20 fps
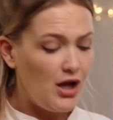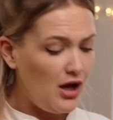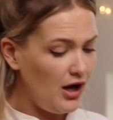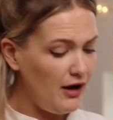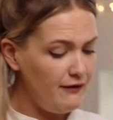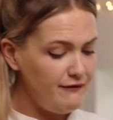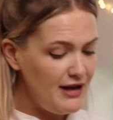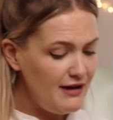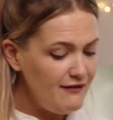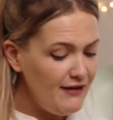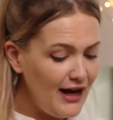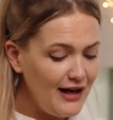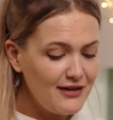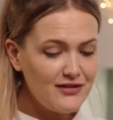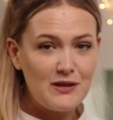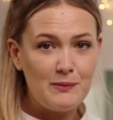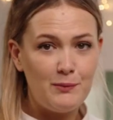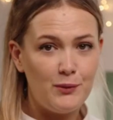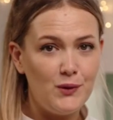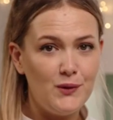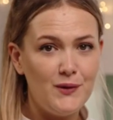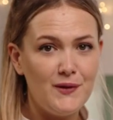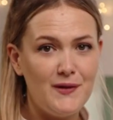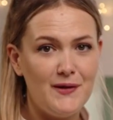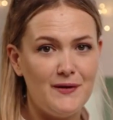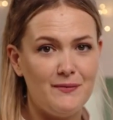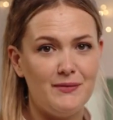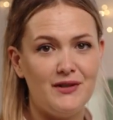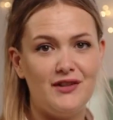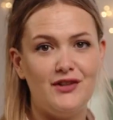I've never actually bought
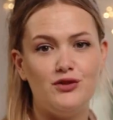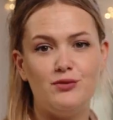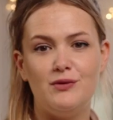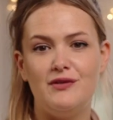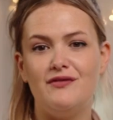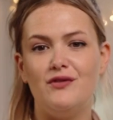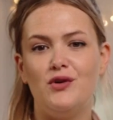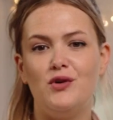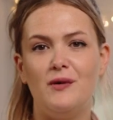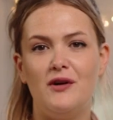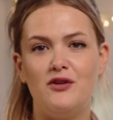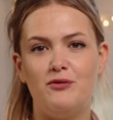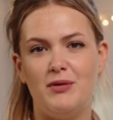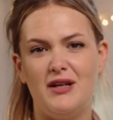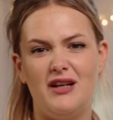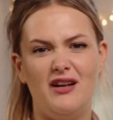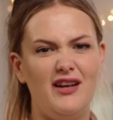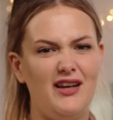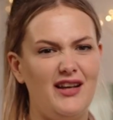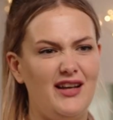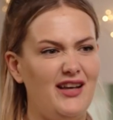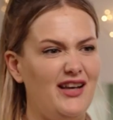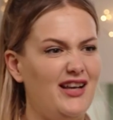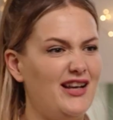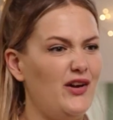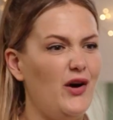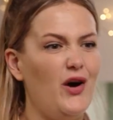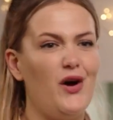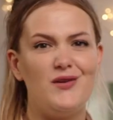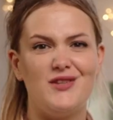them because we've always been like in
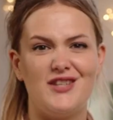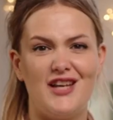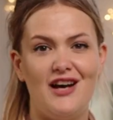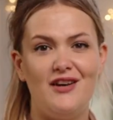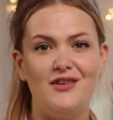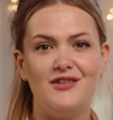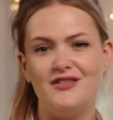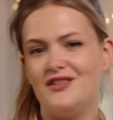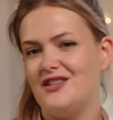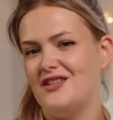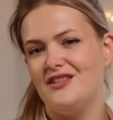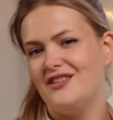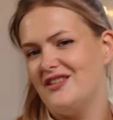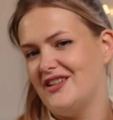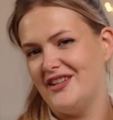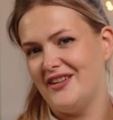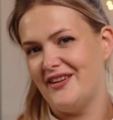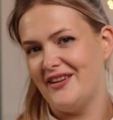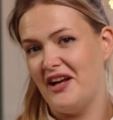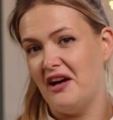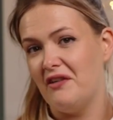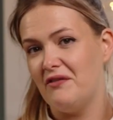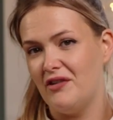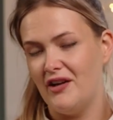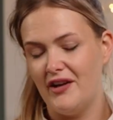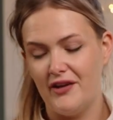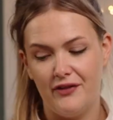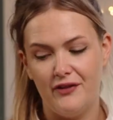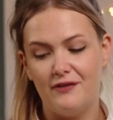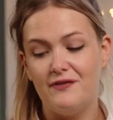a hotel, so you don't have
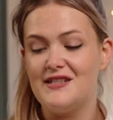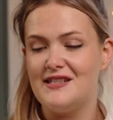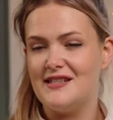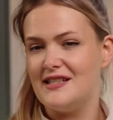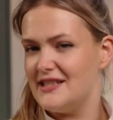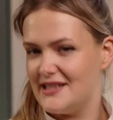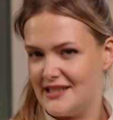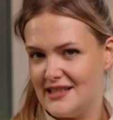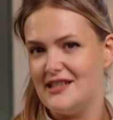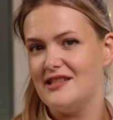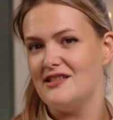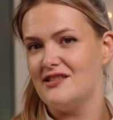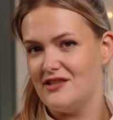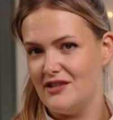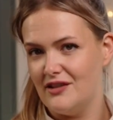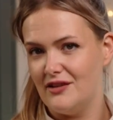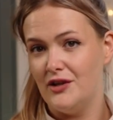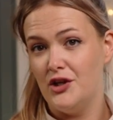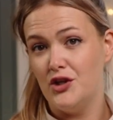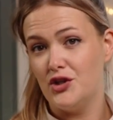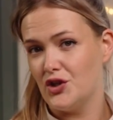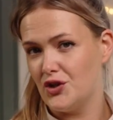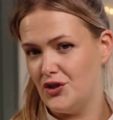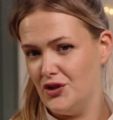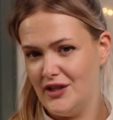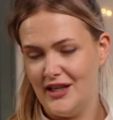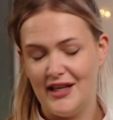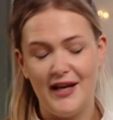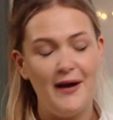like the facilities to cook